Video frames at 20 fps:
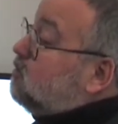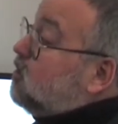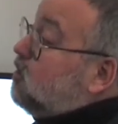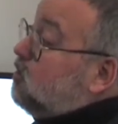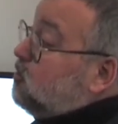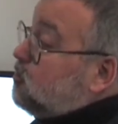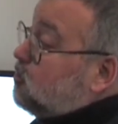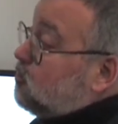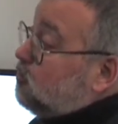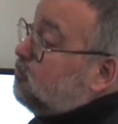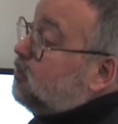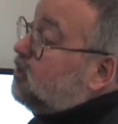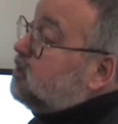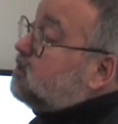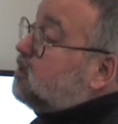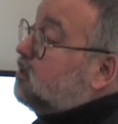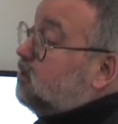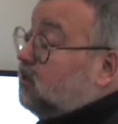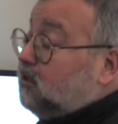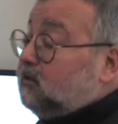
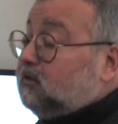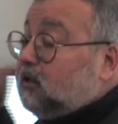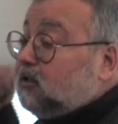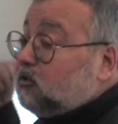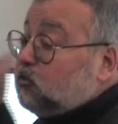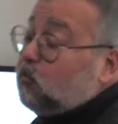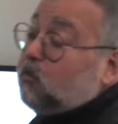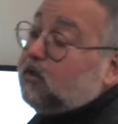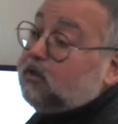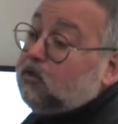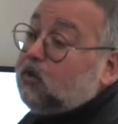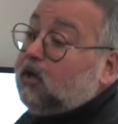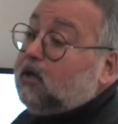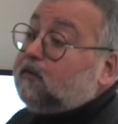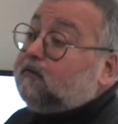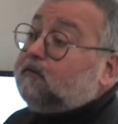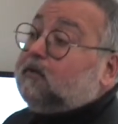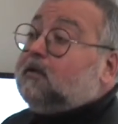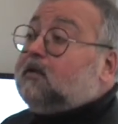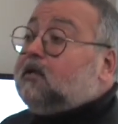customers, and that's why you
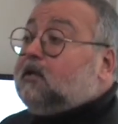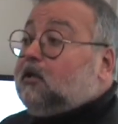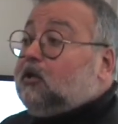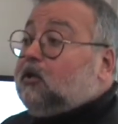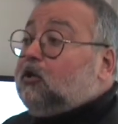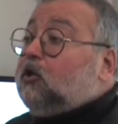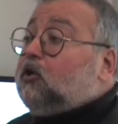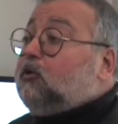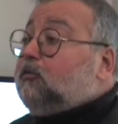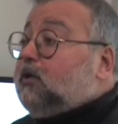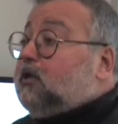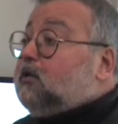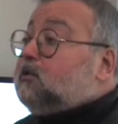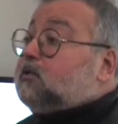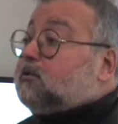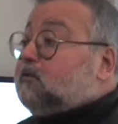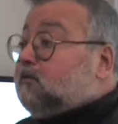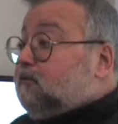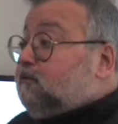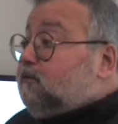have
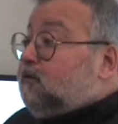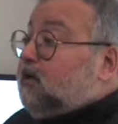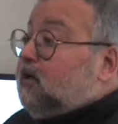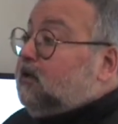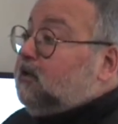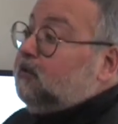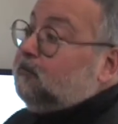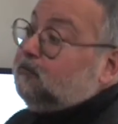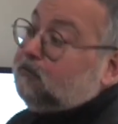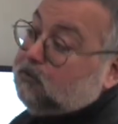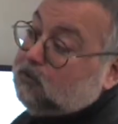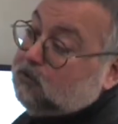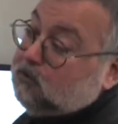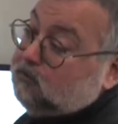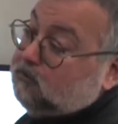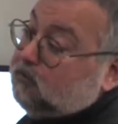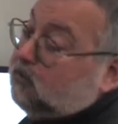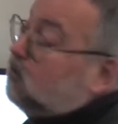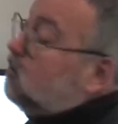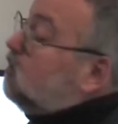lobbies fighting for
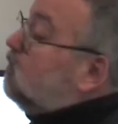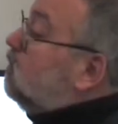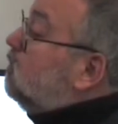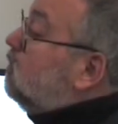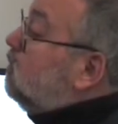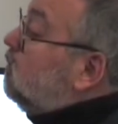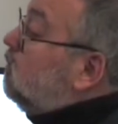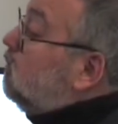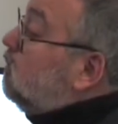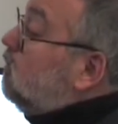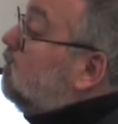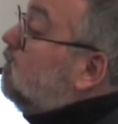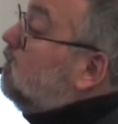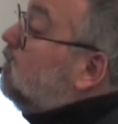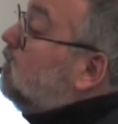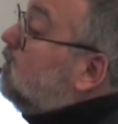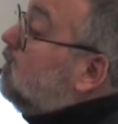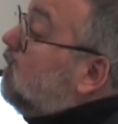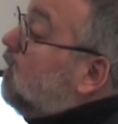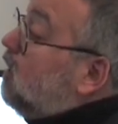
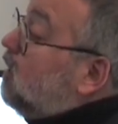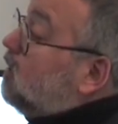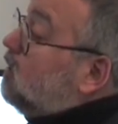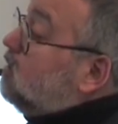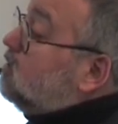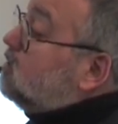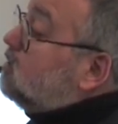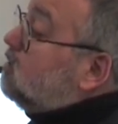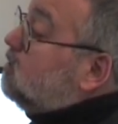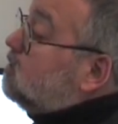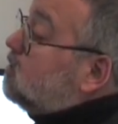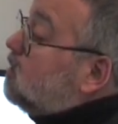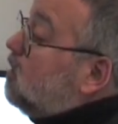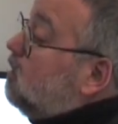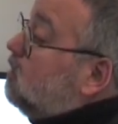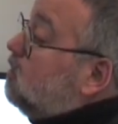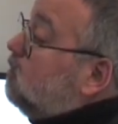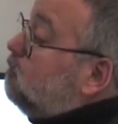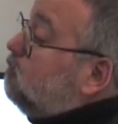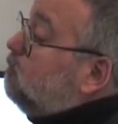against these
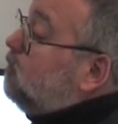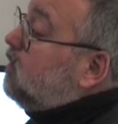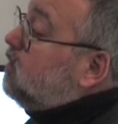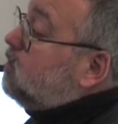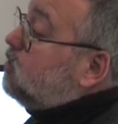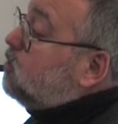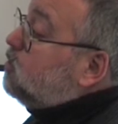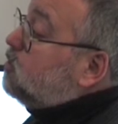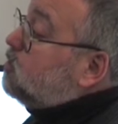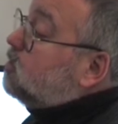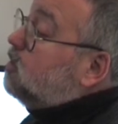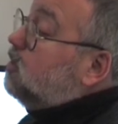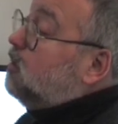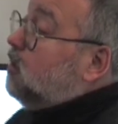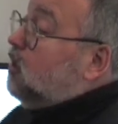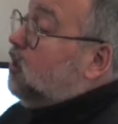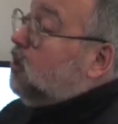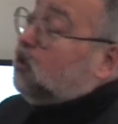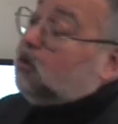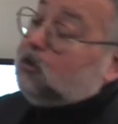kind of measures.
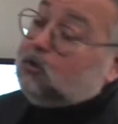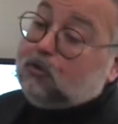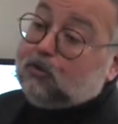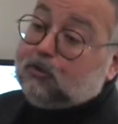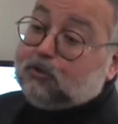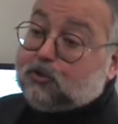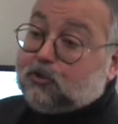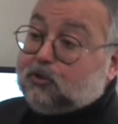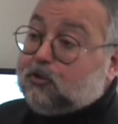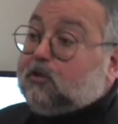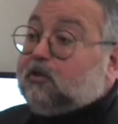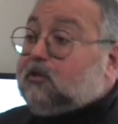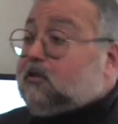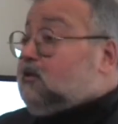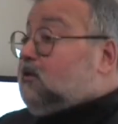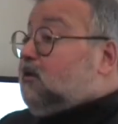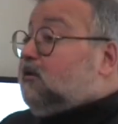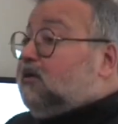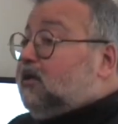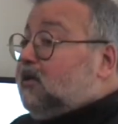Culture,
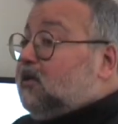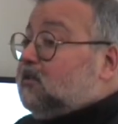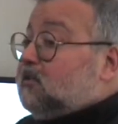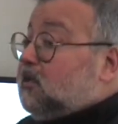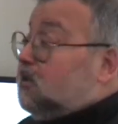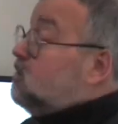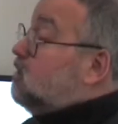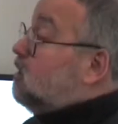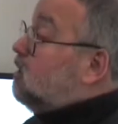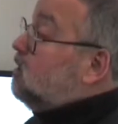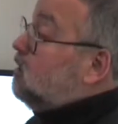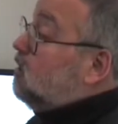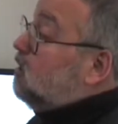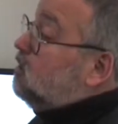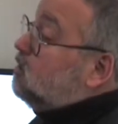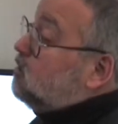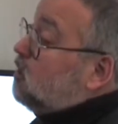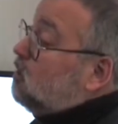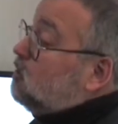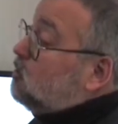
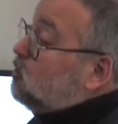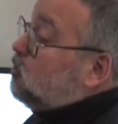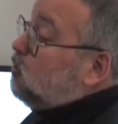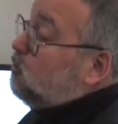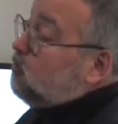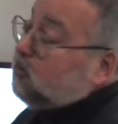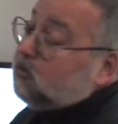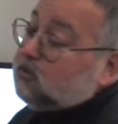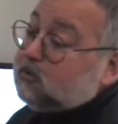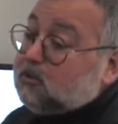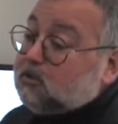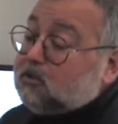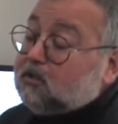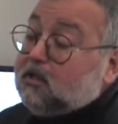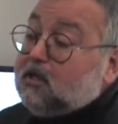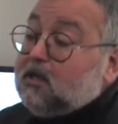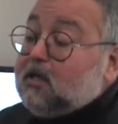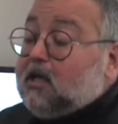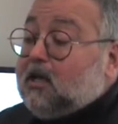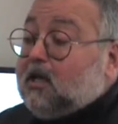it's obvious.
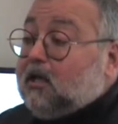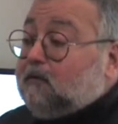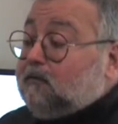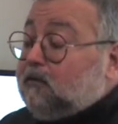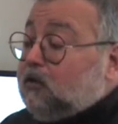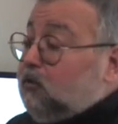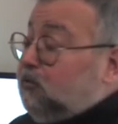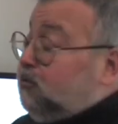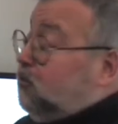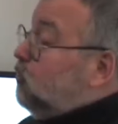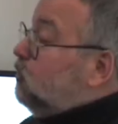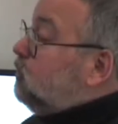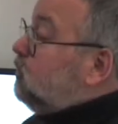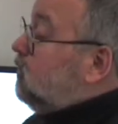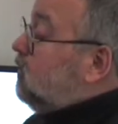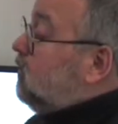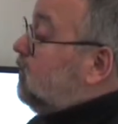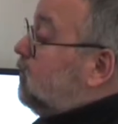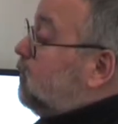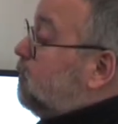If you put
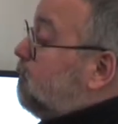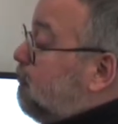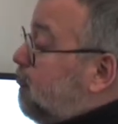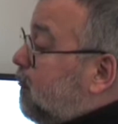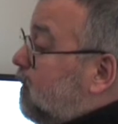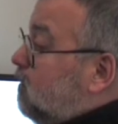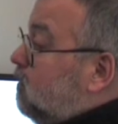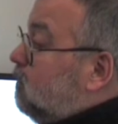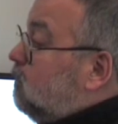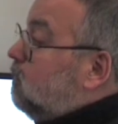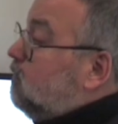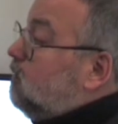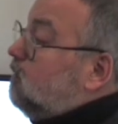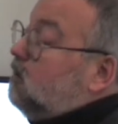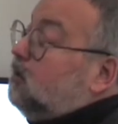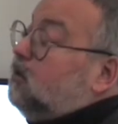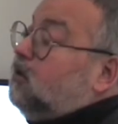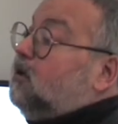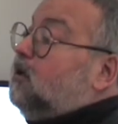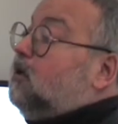a
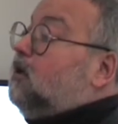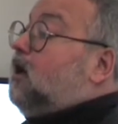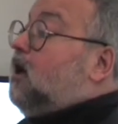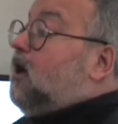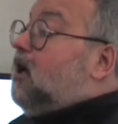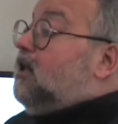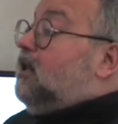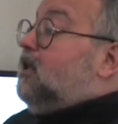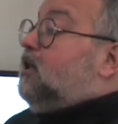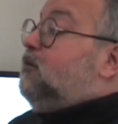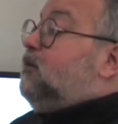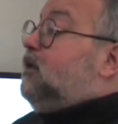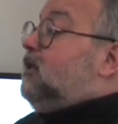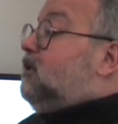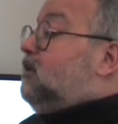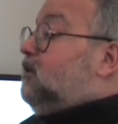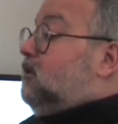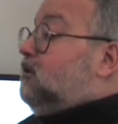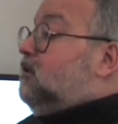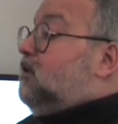
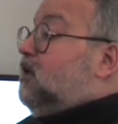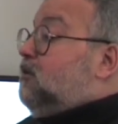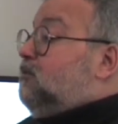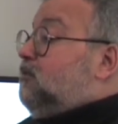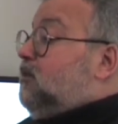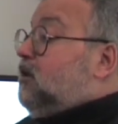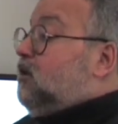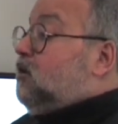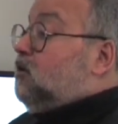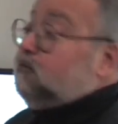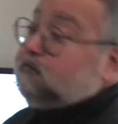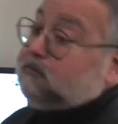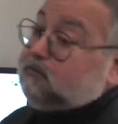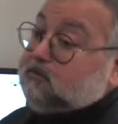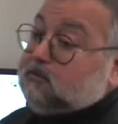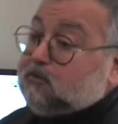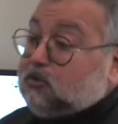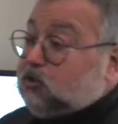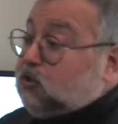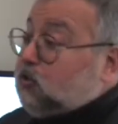limited number of
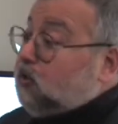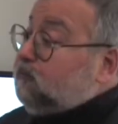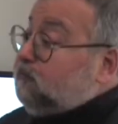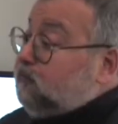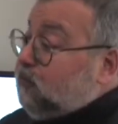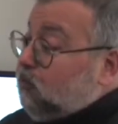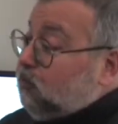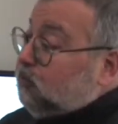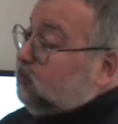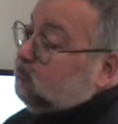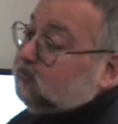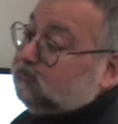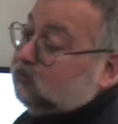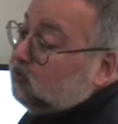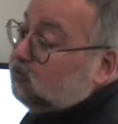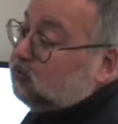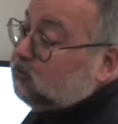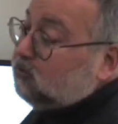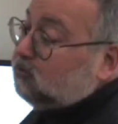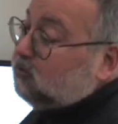soft fruit
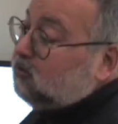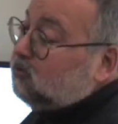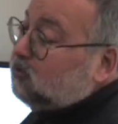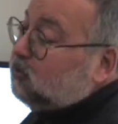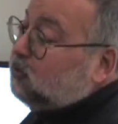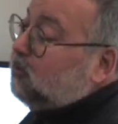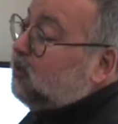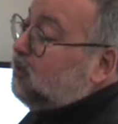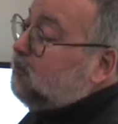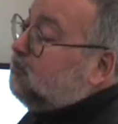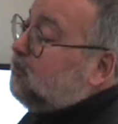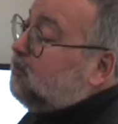to bring